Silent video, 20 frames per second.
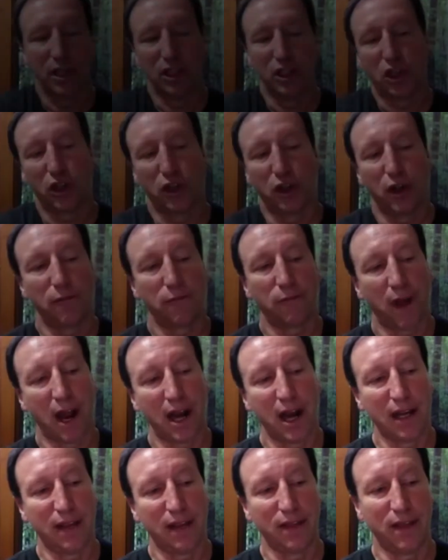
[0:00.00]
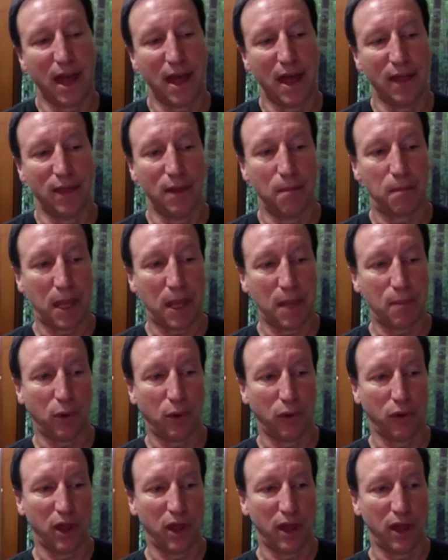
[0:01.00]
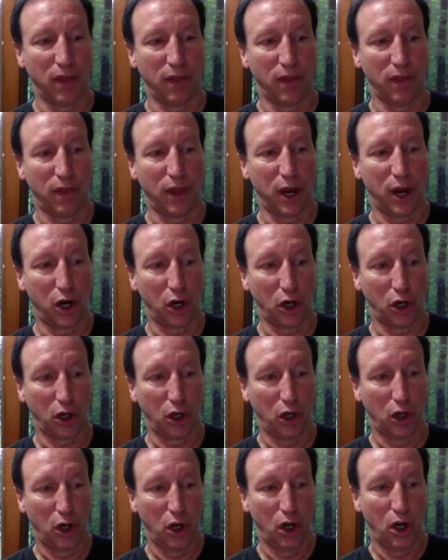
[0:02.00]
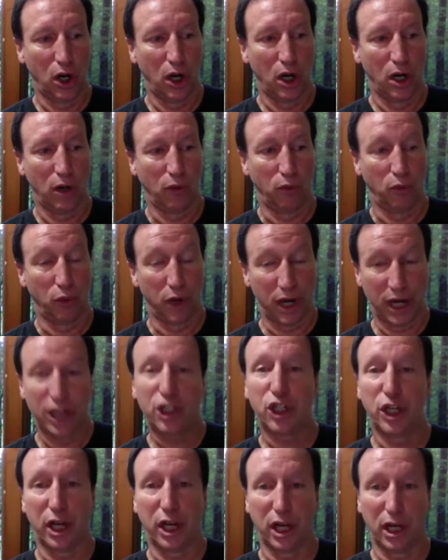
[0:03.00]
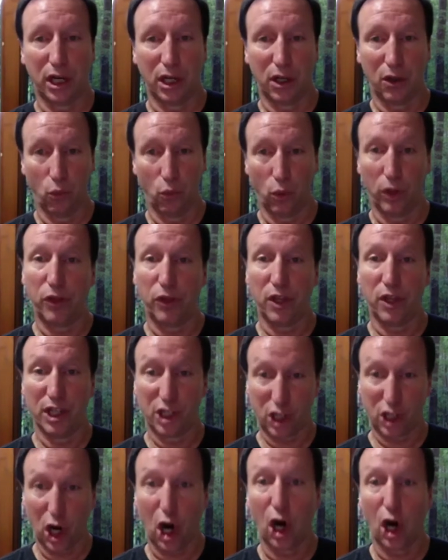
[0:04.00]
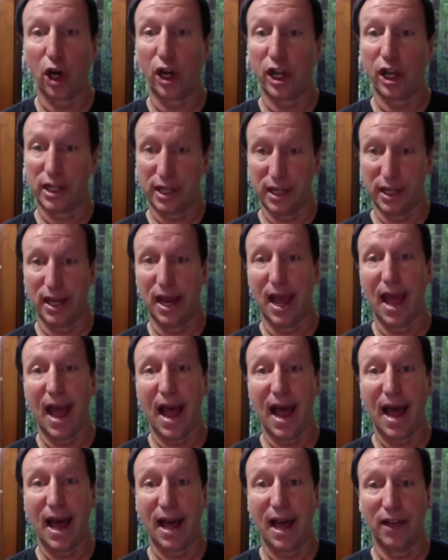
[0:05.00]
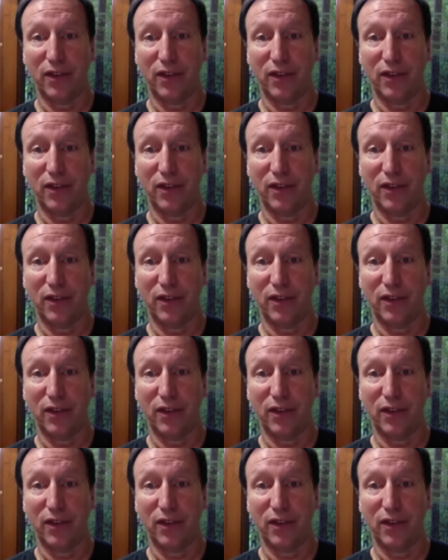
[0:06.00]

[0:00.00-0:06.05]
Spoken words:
they're finding that the people that they're reaching with these targeted ads